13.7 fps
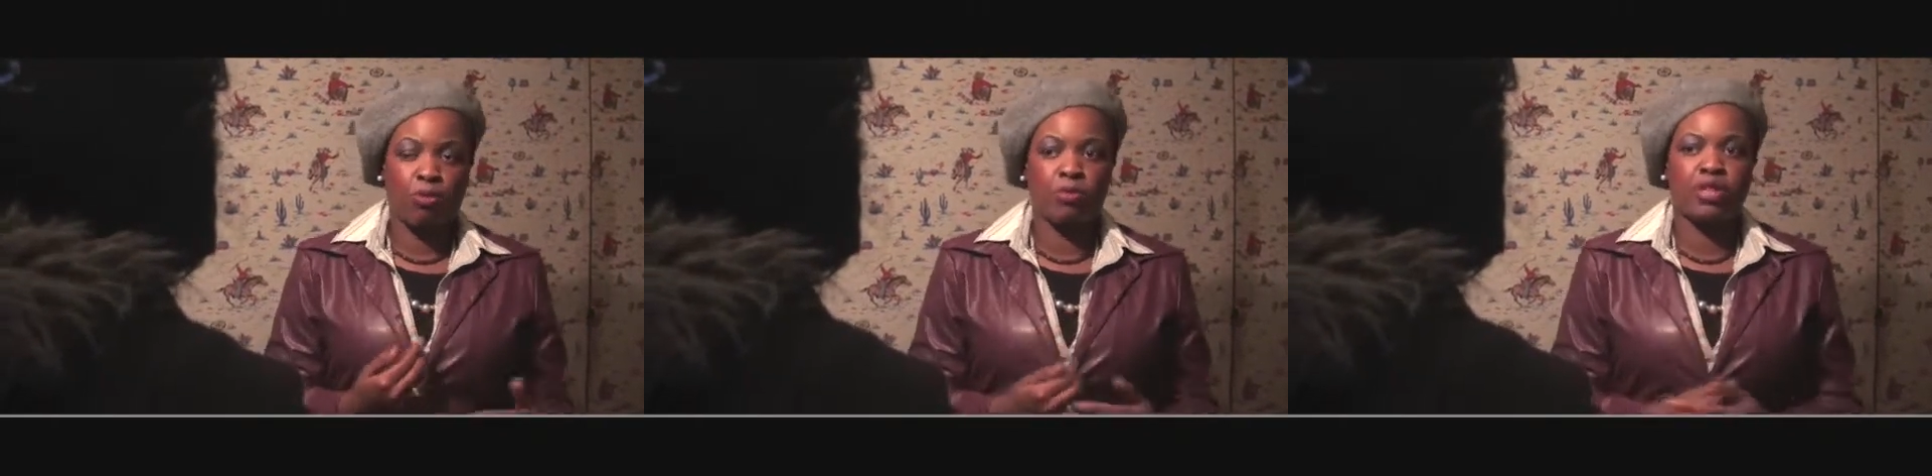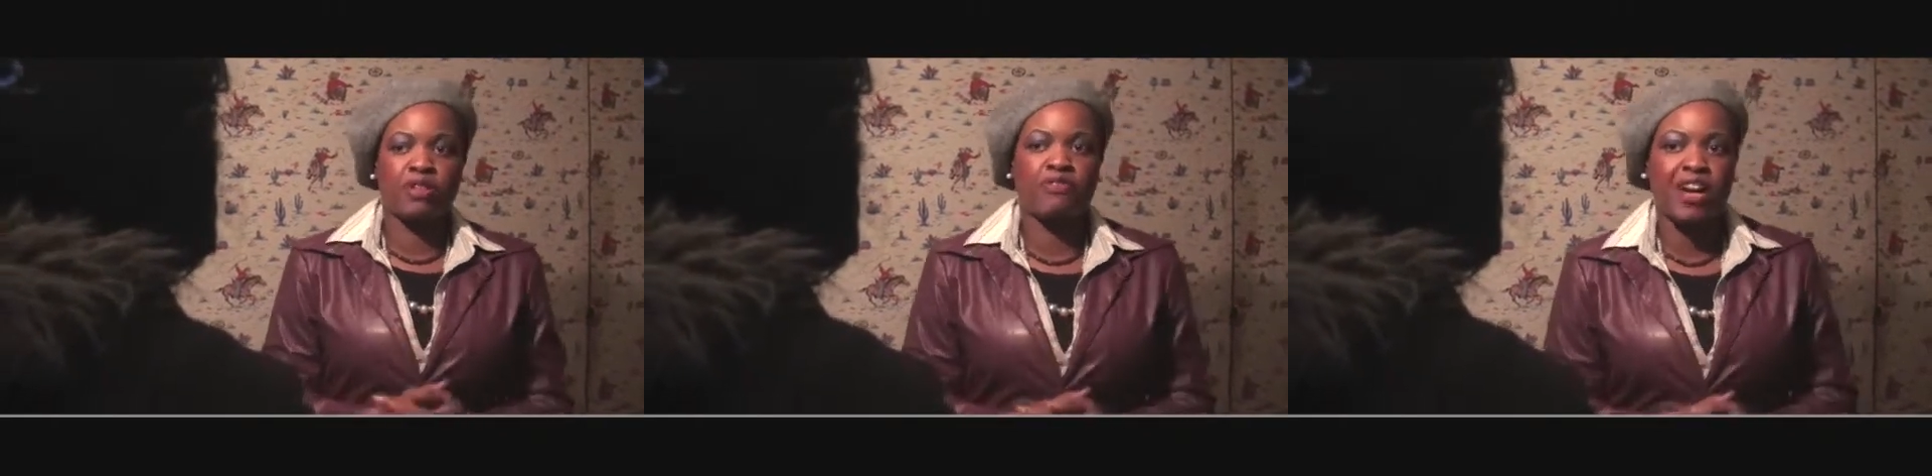
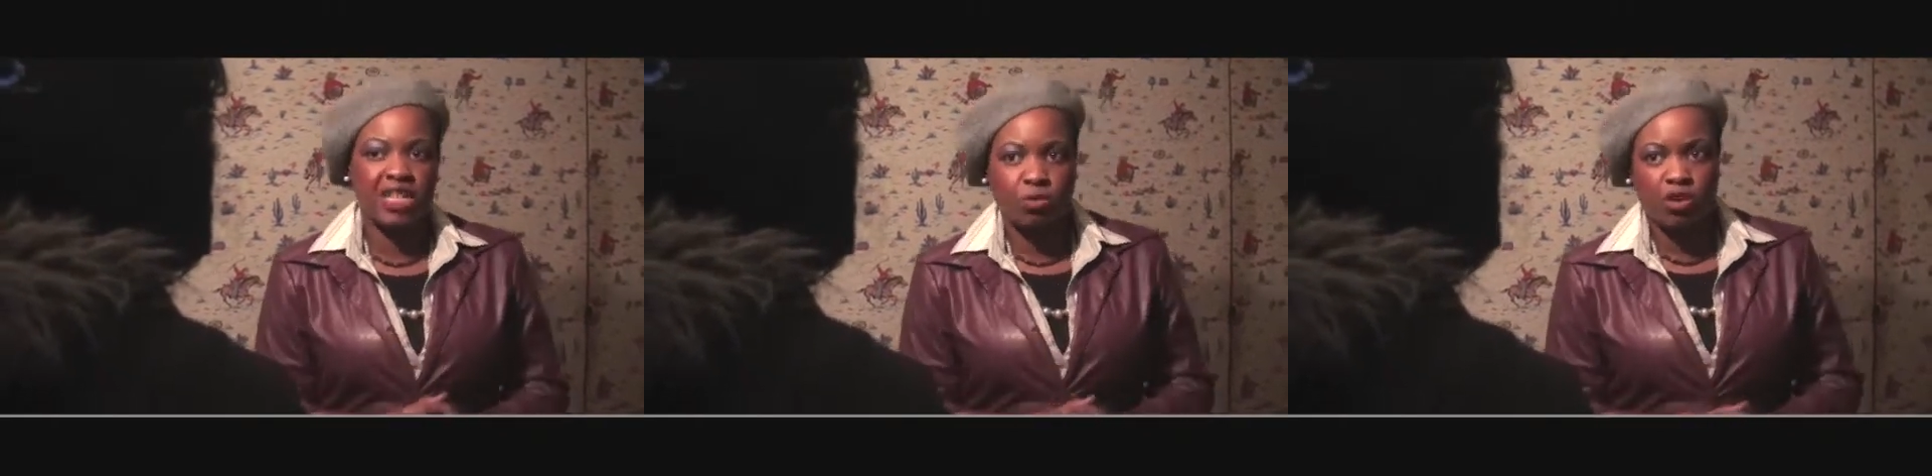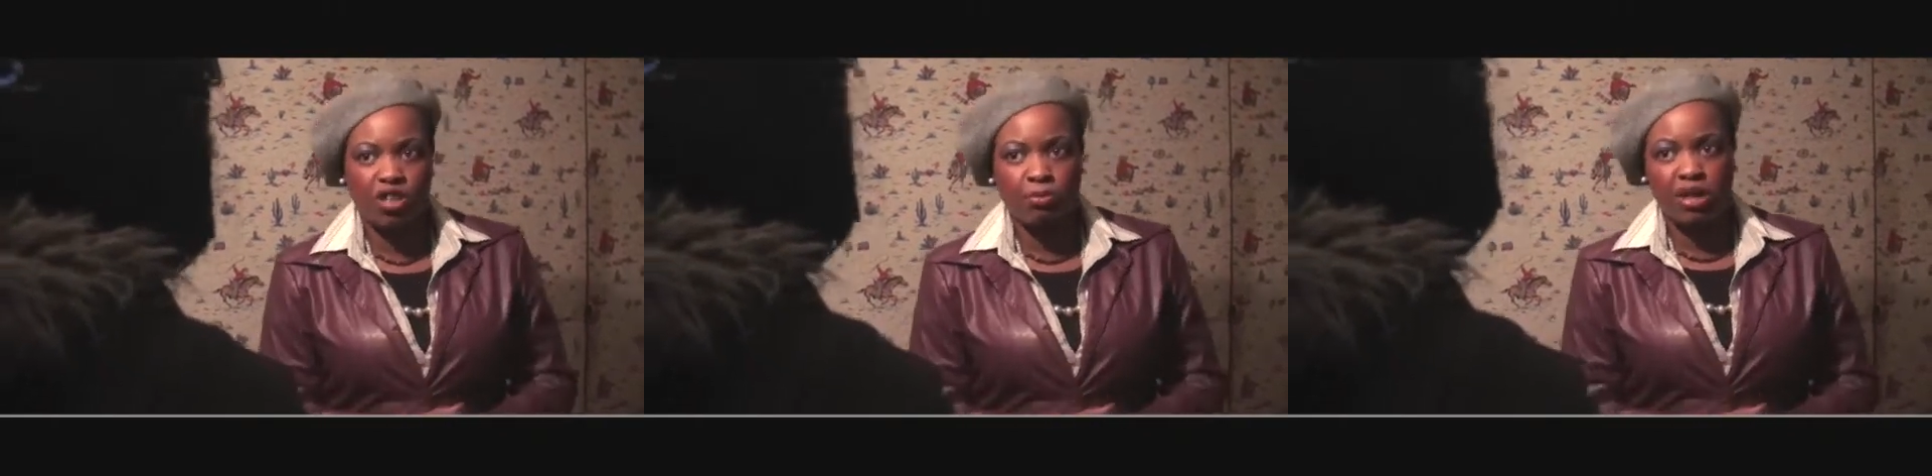woman, if
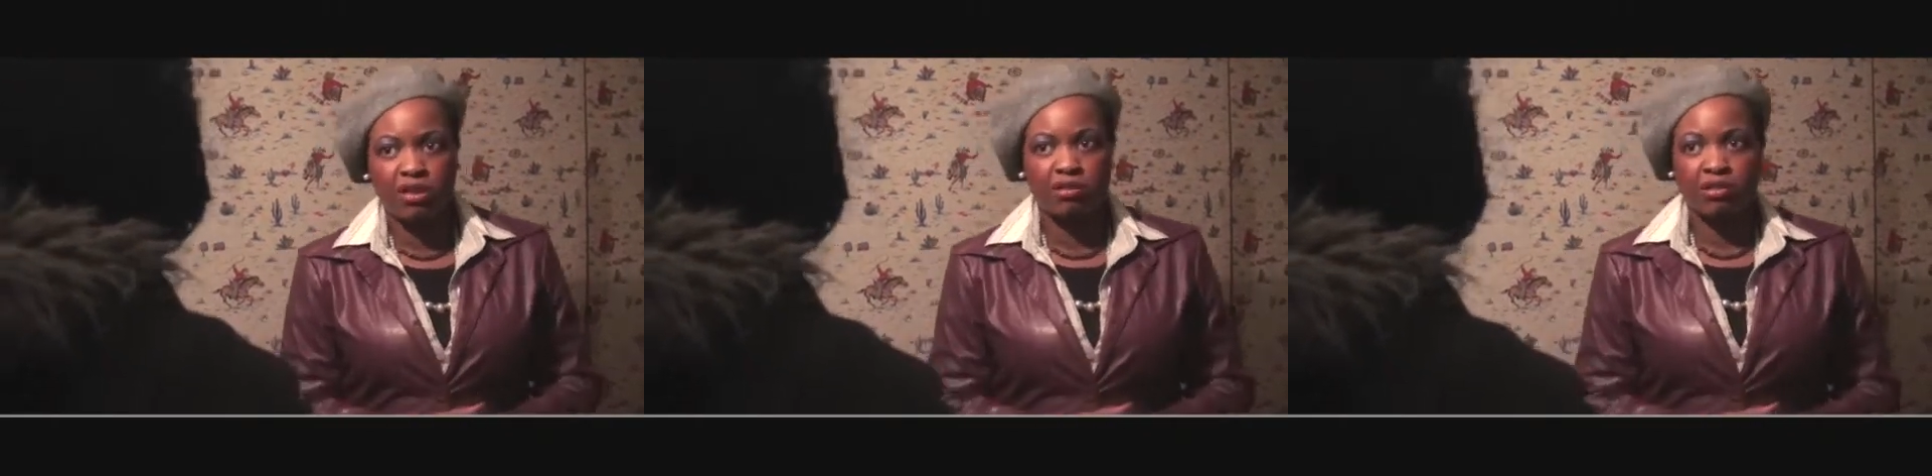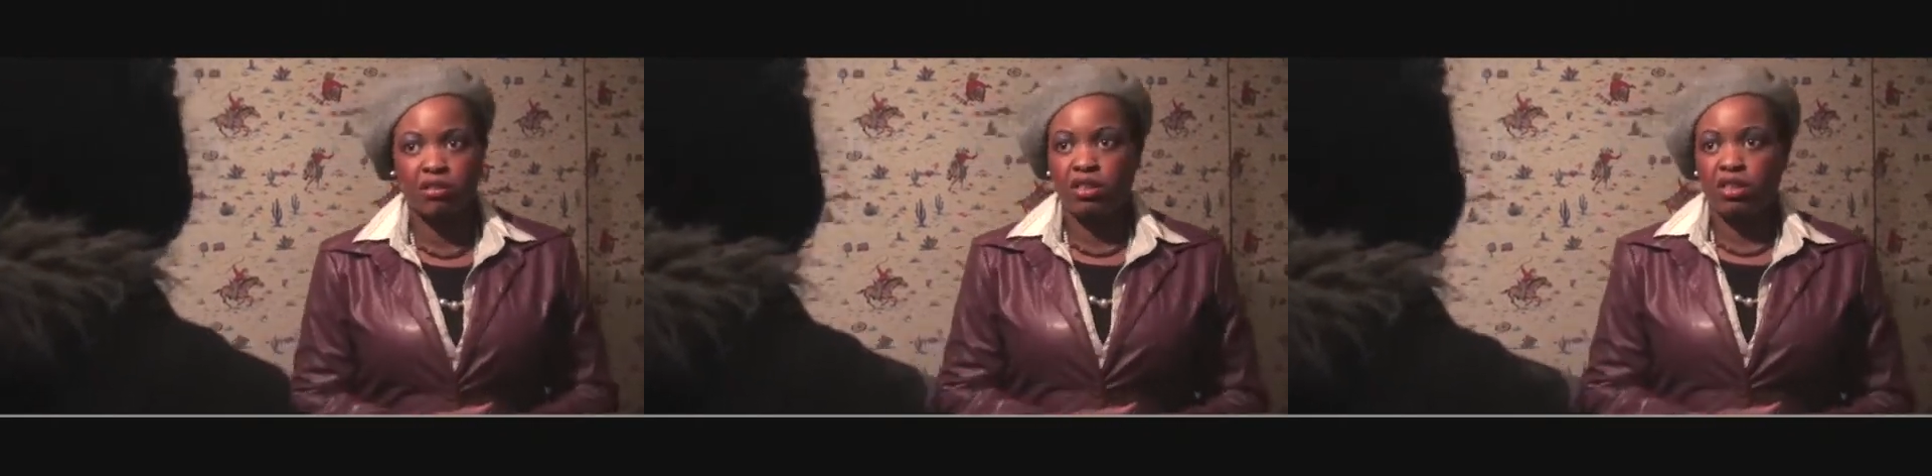that's what you meant.